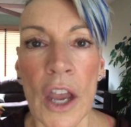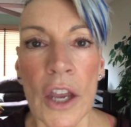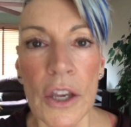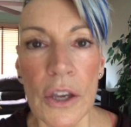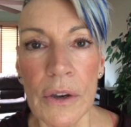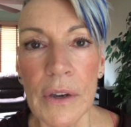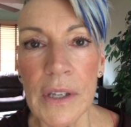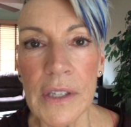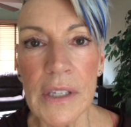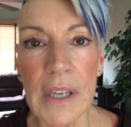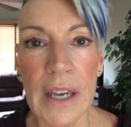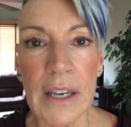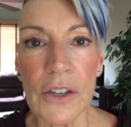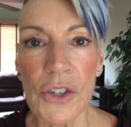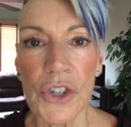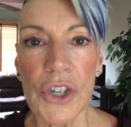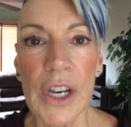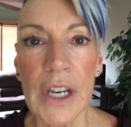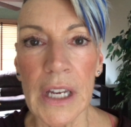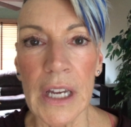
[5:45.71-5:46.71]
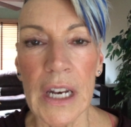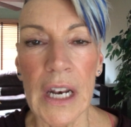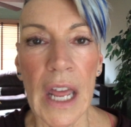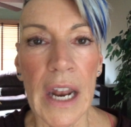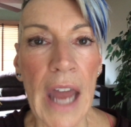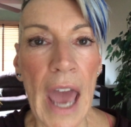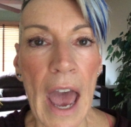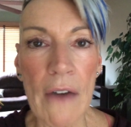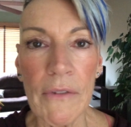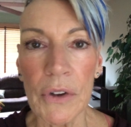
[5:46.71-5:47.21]
You can take chicken
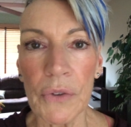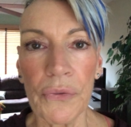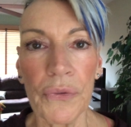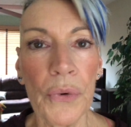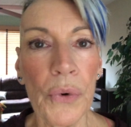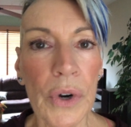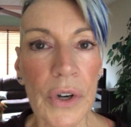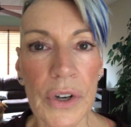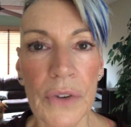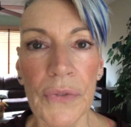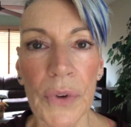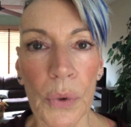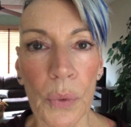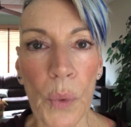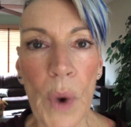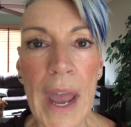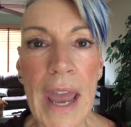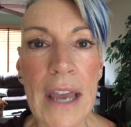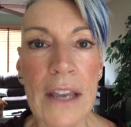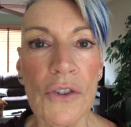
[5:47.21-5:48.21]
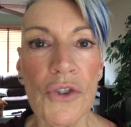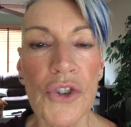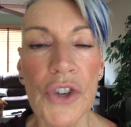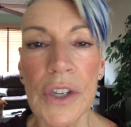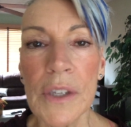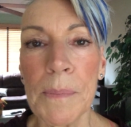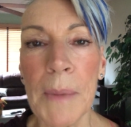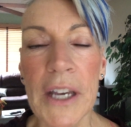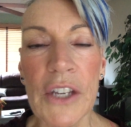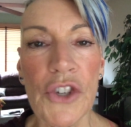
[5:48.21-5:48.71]
and have it 4 different ways
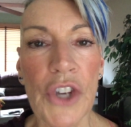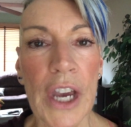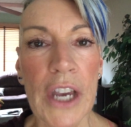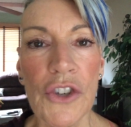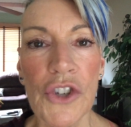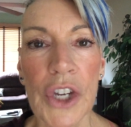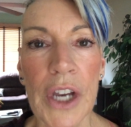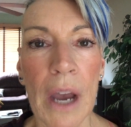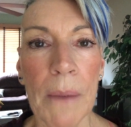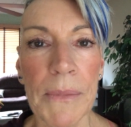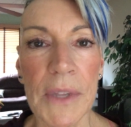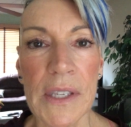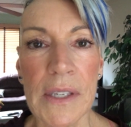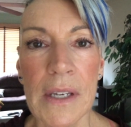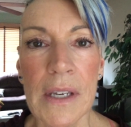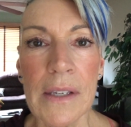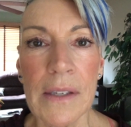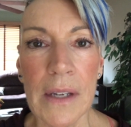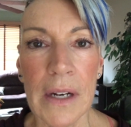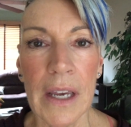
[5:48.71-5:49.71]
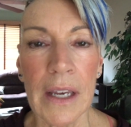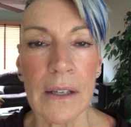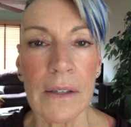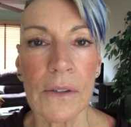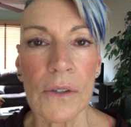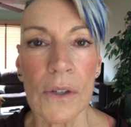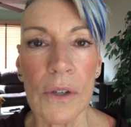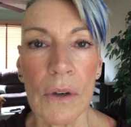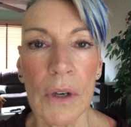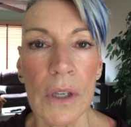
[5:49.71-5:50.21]
just by changing up the
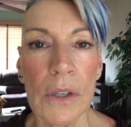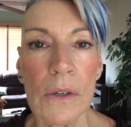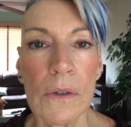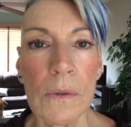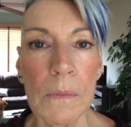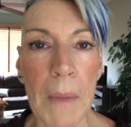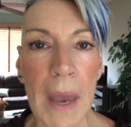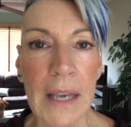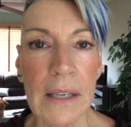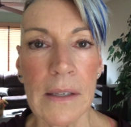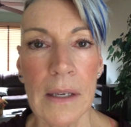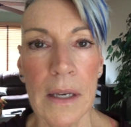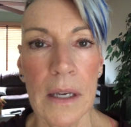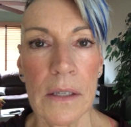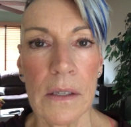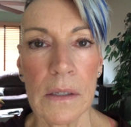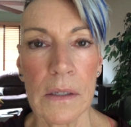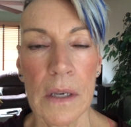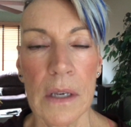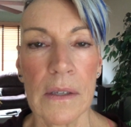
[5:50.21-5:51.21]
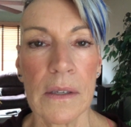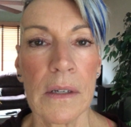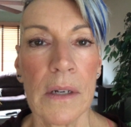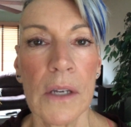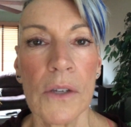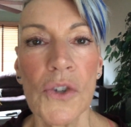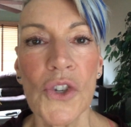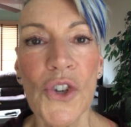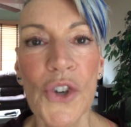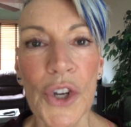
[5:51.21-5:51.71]
seasonings. You can use Mexican
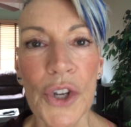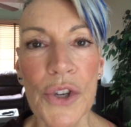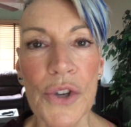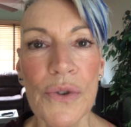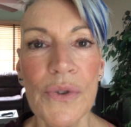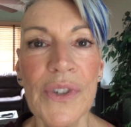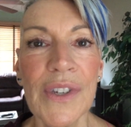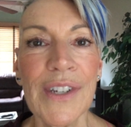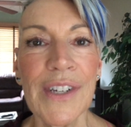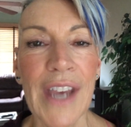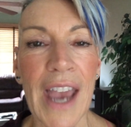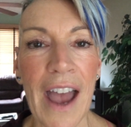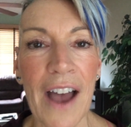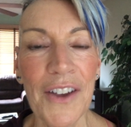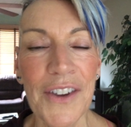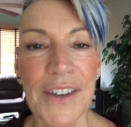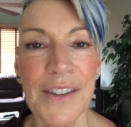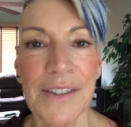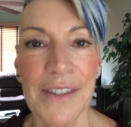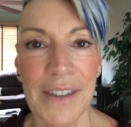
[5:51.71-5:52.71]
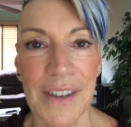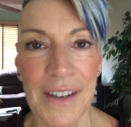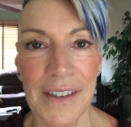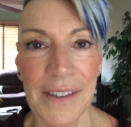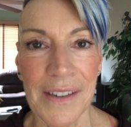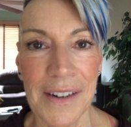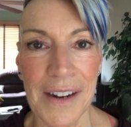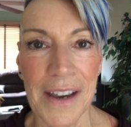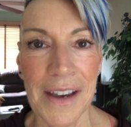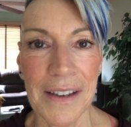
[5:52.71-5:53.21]
seasonings. You can use Italian
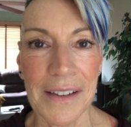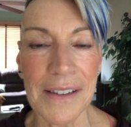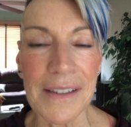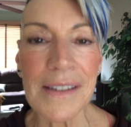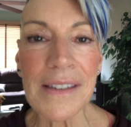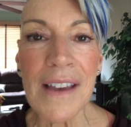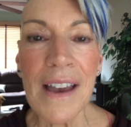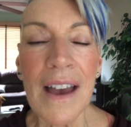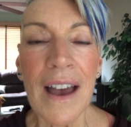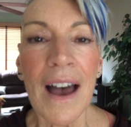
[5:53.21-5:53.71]
seasonings.